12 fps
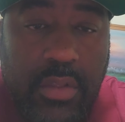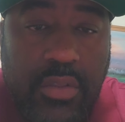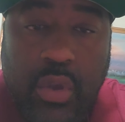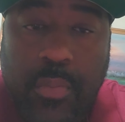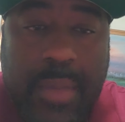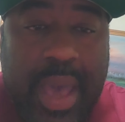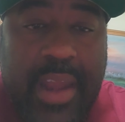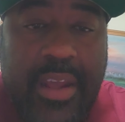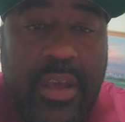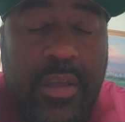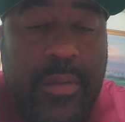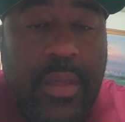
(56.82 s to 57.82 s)
no
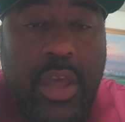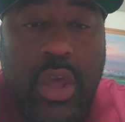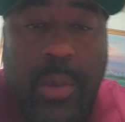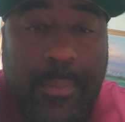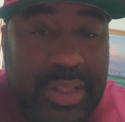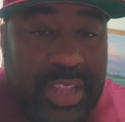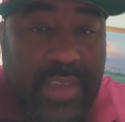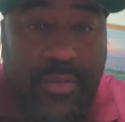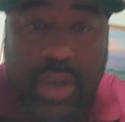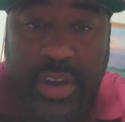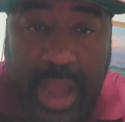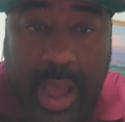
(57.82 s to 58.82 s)
matter
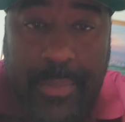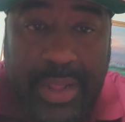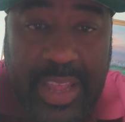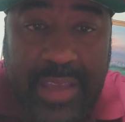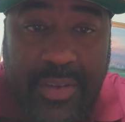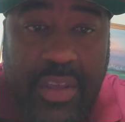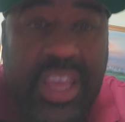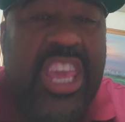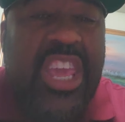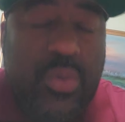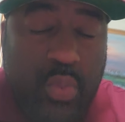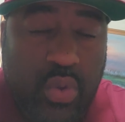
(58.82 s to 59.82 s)
believer or non-believer,
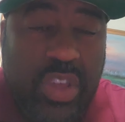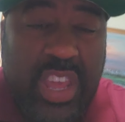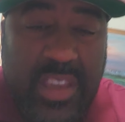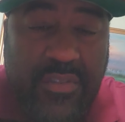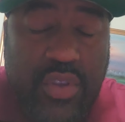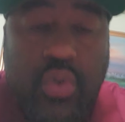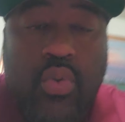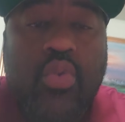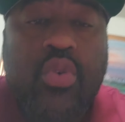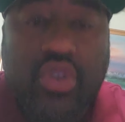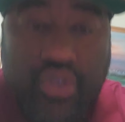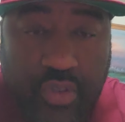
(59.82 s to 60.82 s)
he will give you
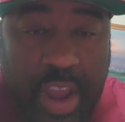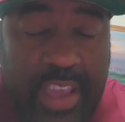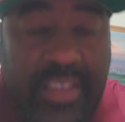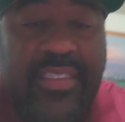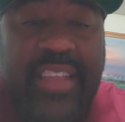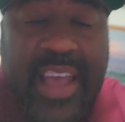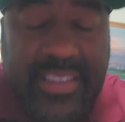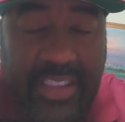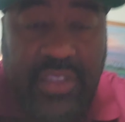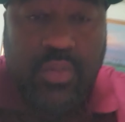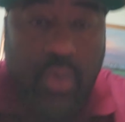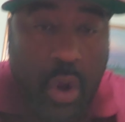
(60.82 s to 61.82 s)
grace. That's
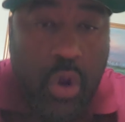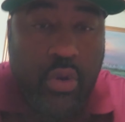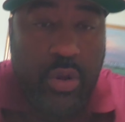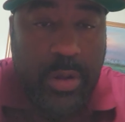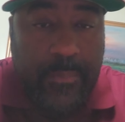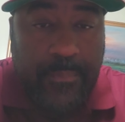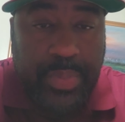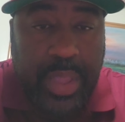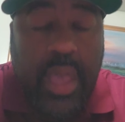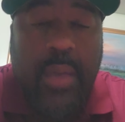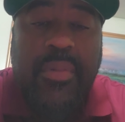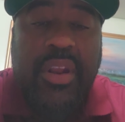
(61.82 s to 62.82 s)
his word.
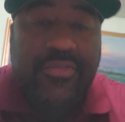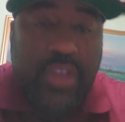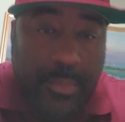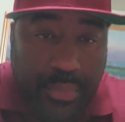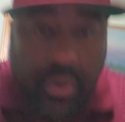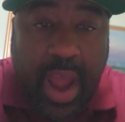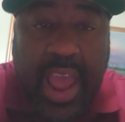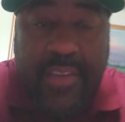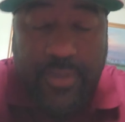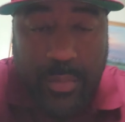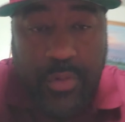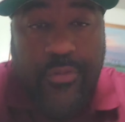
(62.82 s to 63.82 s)
But if you're
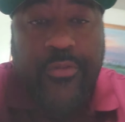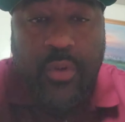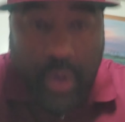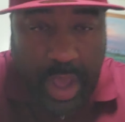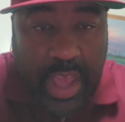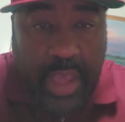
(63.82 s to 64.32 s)
prideful before